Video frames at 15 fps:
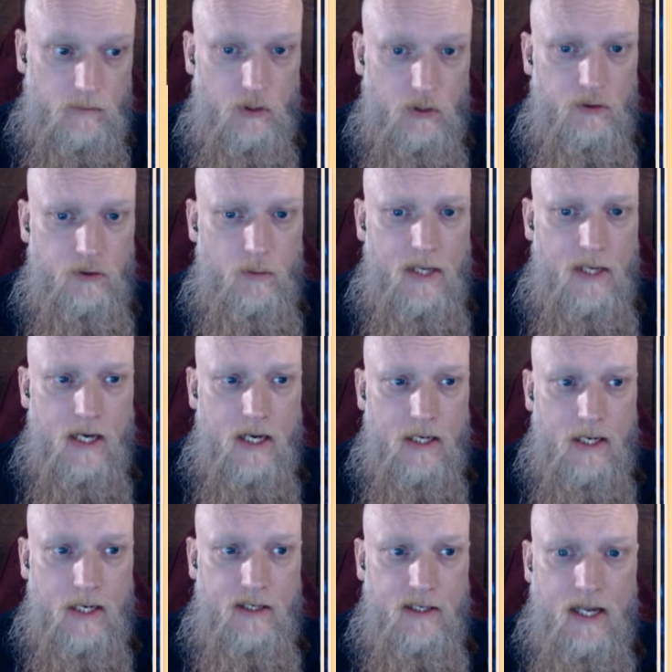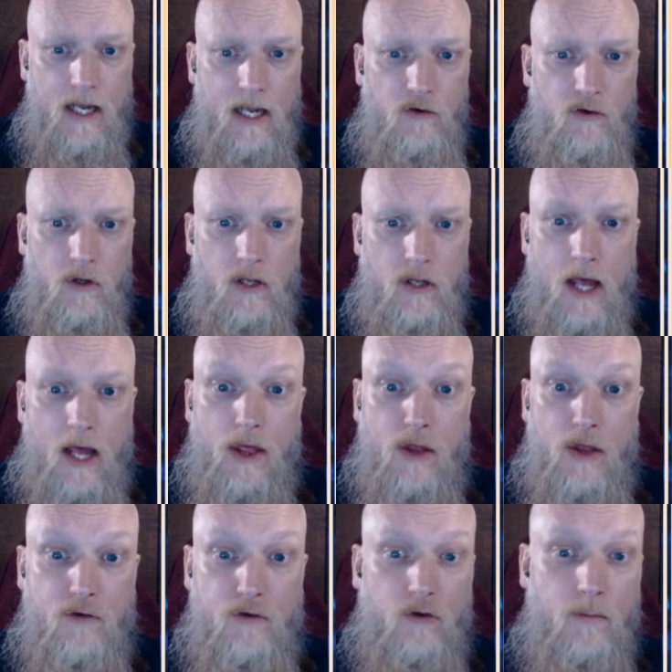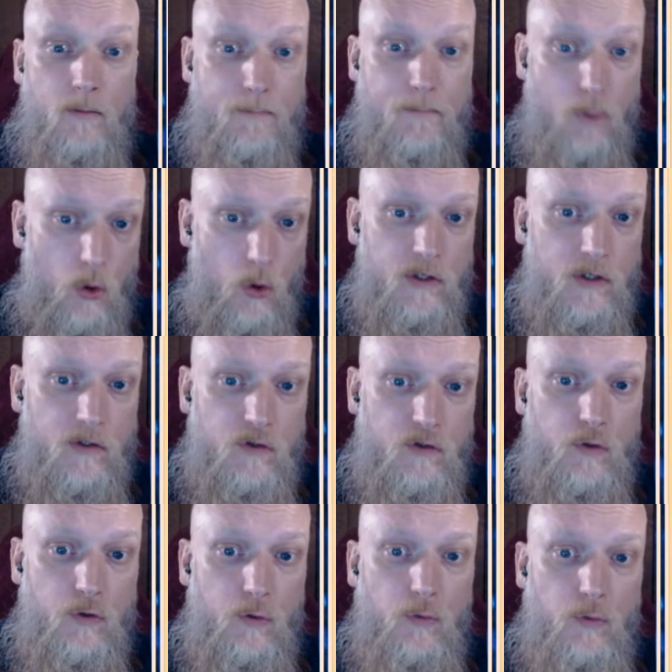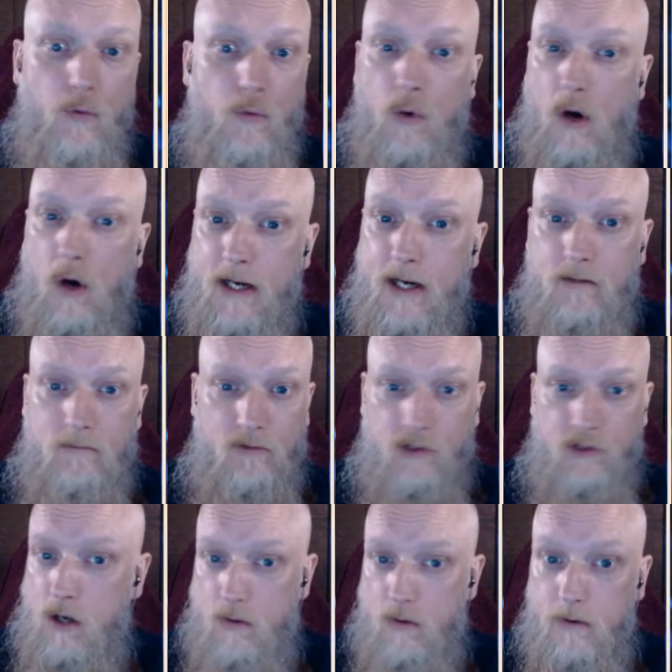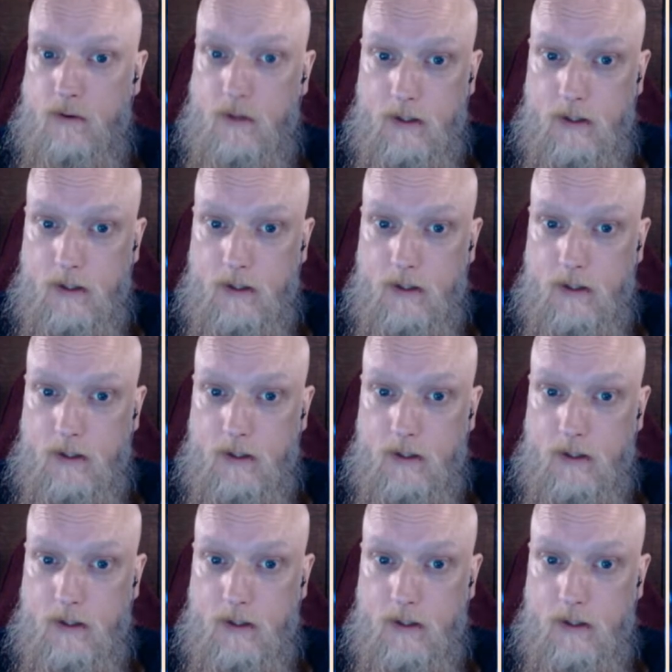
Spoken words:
So we get an indication there that there is some importance to the white stone.